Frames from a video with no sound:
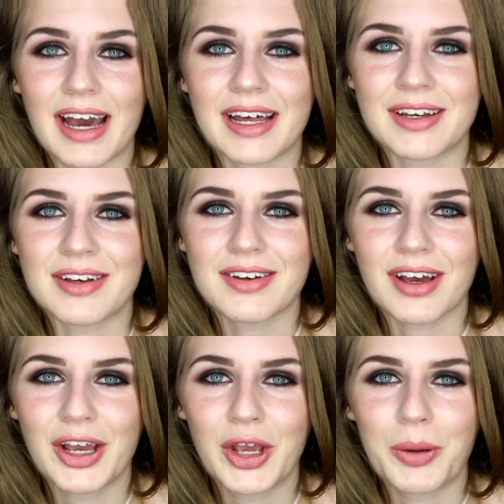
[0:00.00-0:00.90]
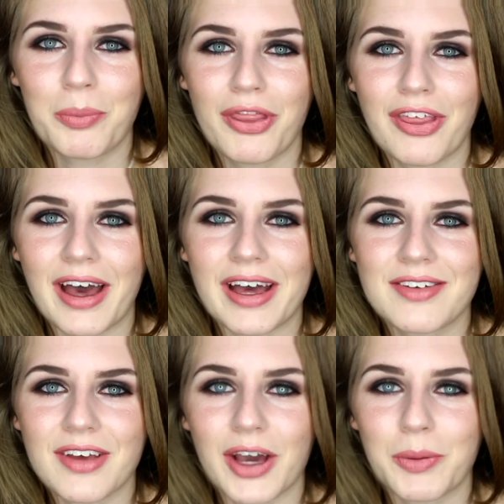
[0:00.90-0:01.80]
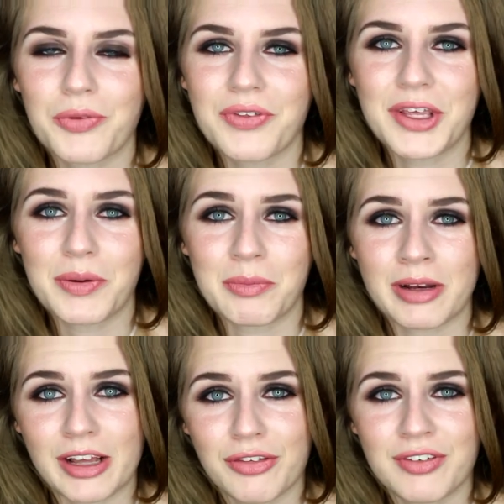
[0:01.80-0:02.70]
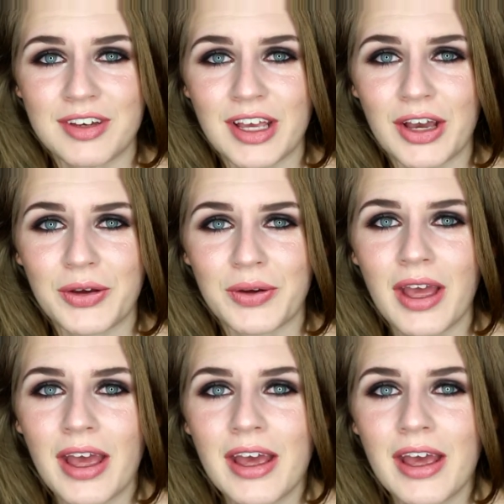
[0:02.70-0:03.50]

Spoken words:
and I hope that I will see you in my next video.